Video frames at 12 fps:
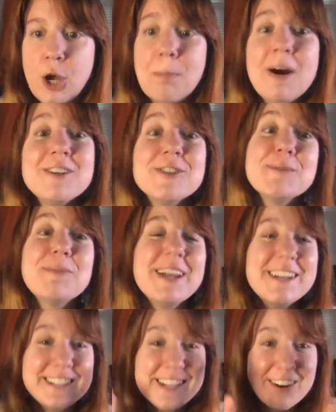Monster Blood
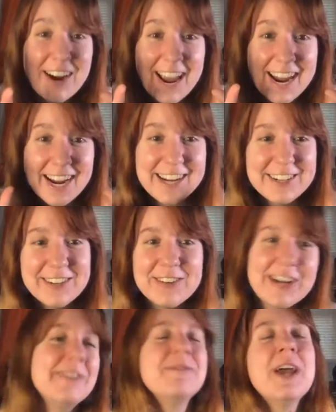is here. Hey, how you
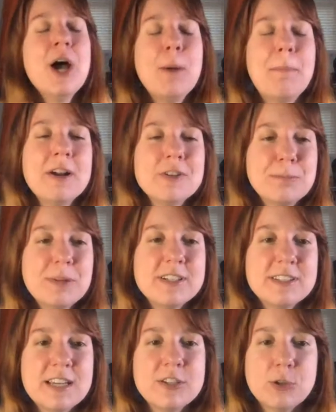doing? Monster Blood
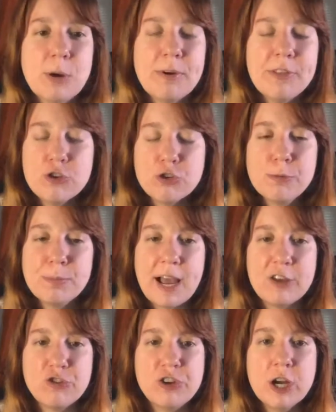says, so I read The Troop
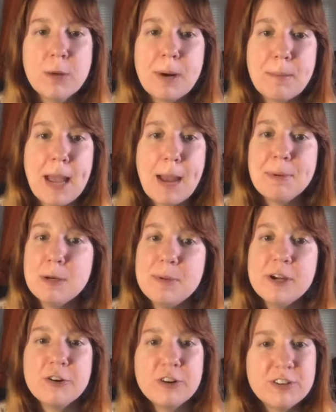last year, but I'm happy to be
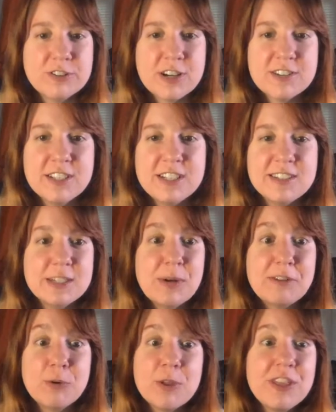here to discuss it and see what
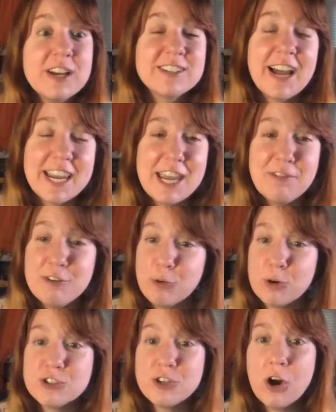everyone thinks. I gave it
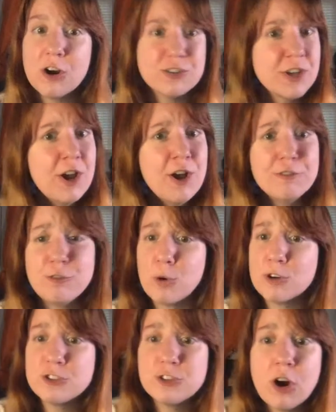4 stars.
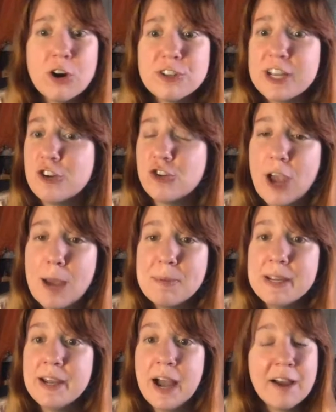4 stars ain't
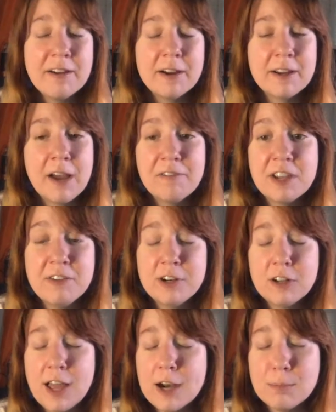shabby. I have given
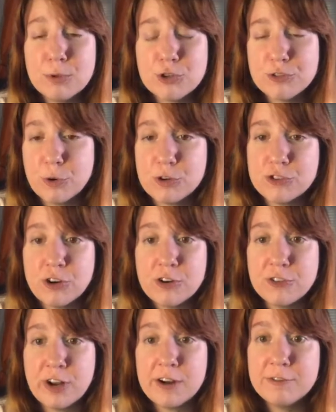a lot of books 4
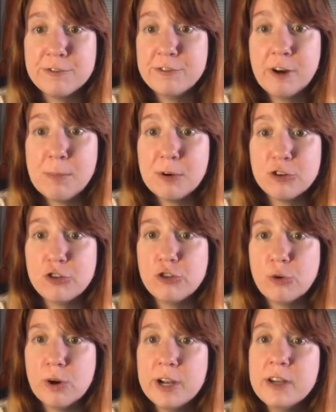stars that I've very much
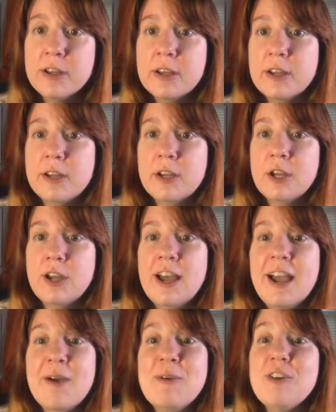enjoyed.
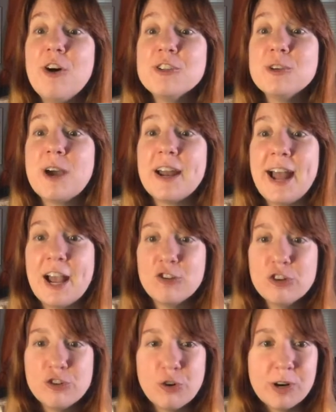We've also got
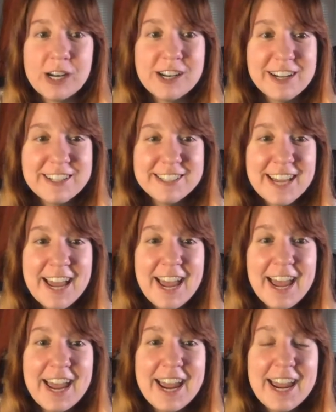Ashley joining us.
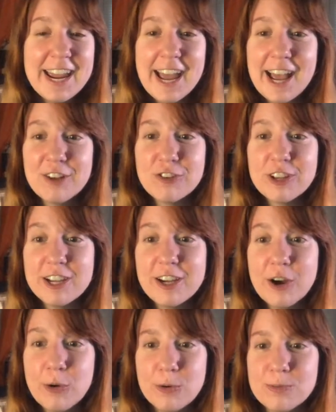Hey, Ashley.
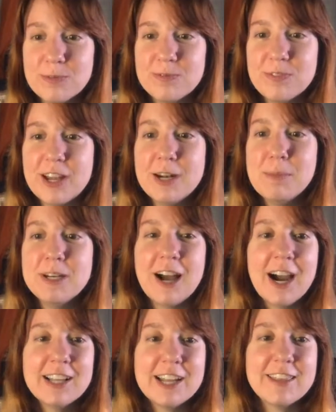Oh, I didn't mean to
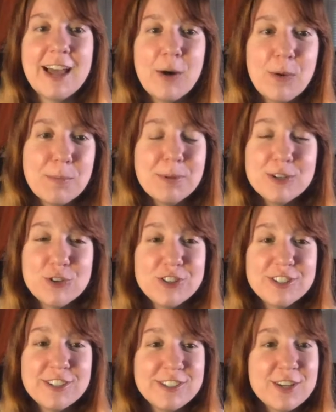highlight that one, but she
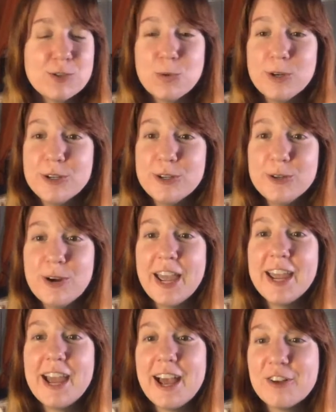says, woo,
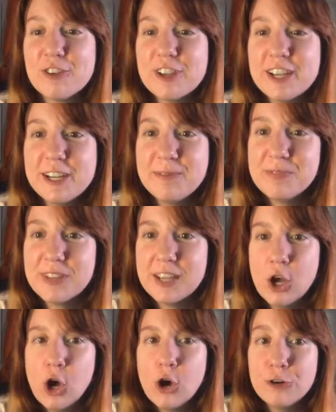hey, Ashley.
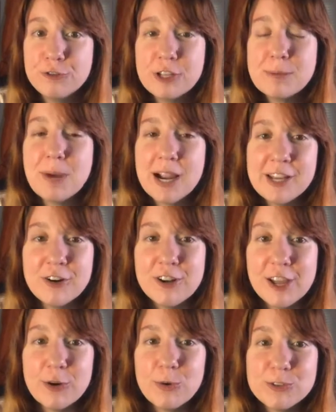Hopefully my
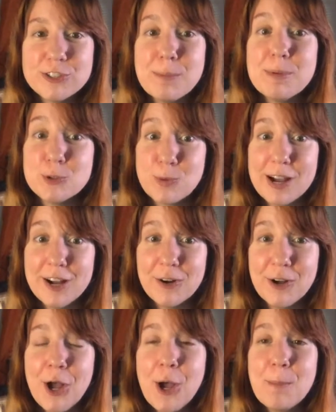internet holds up as
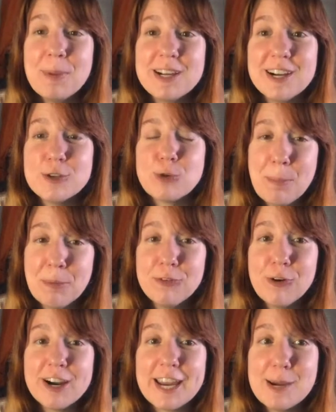well, because right
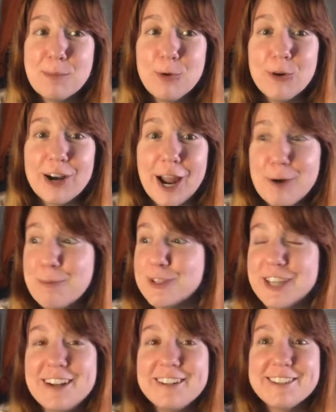before I came on, I almost
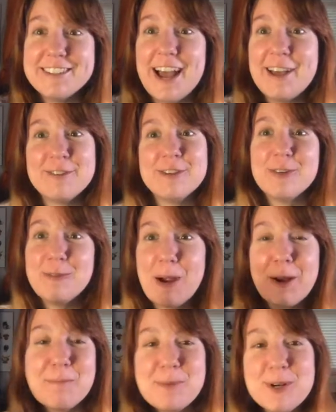had a disaster.
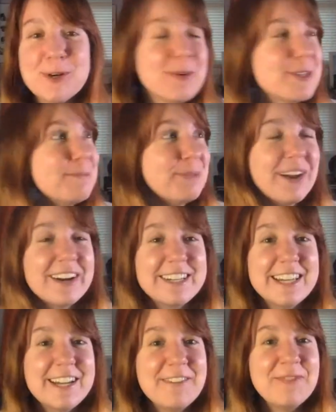My computer wasn't plugged
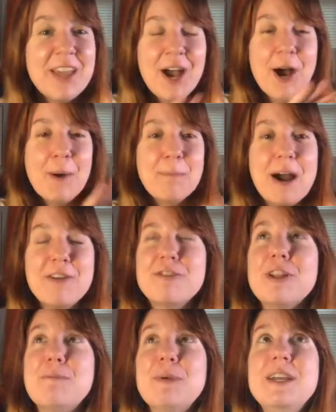in. My
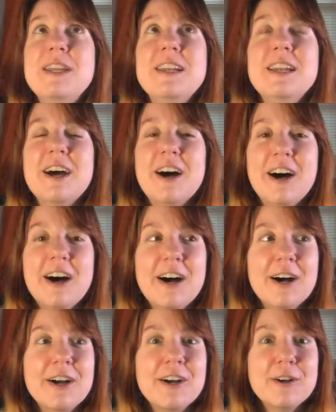flipping
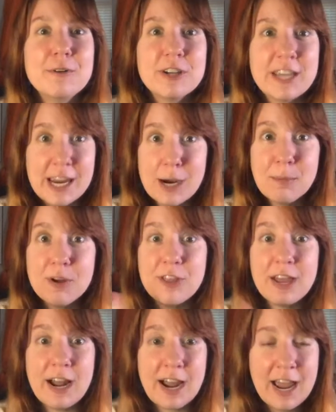camera
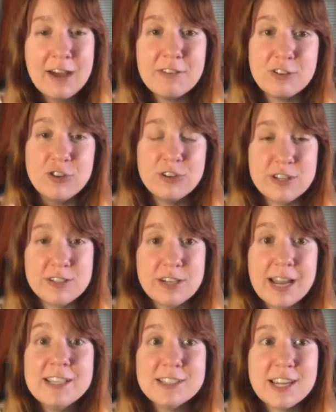that I have, it is a
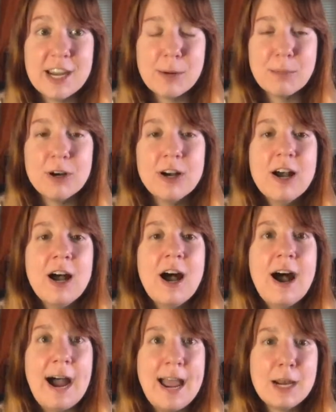nice camera,
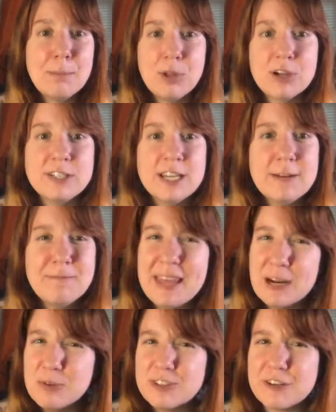I had it plugged in
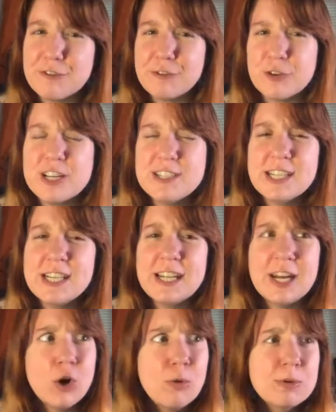and it was like freezing,
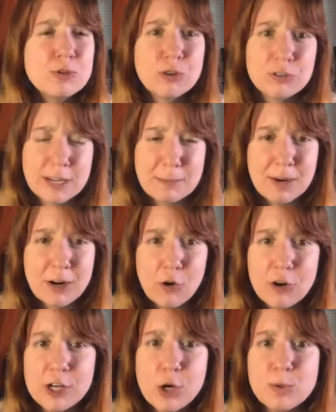and it almost looked like my
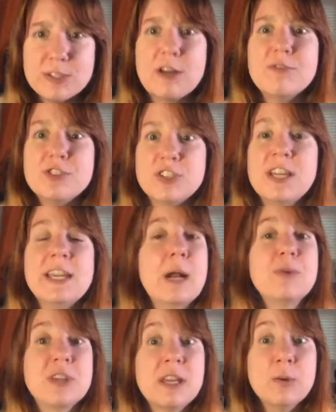audio was out of sync, and I
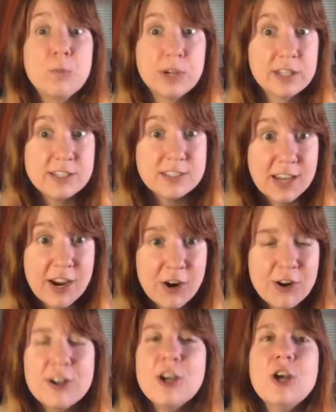was getting really
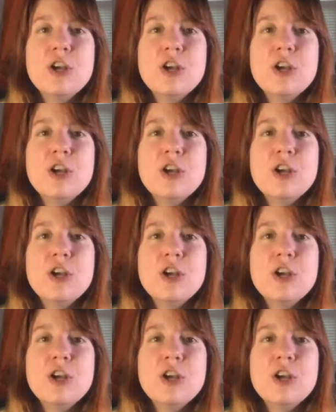scared.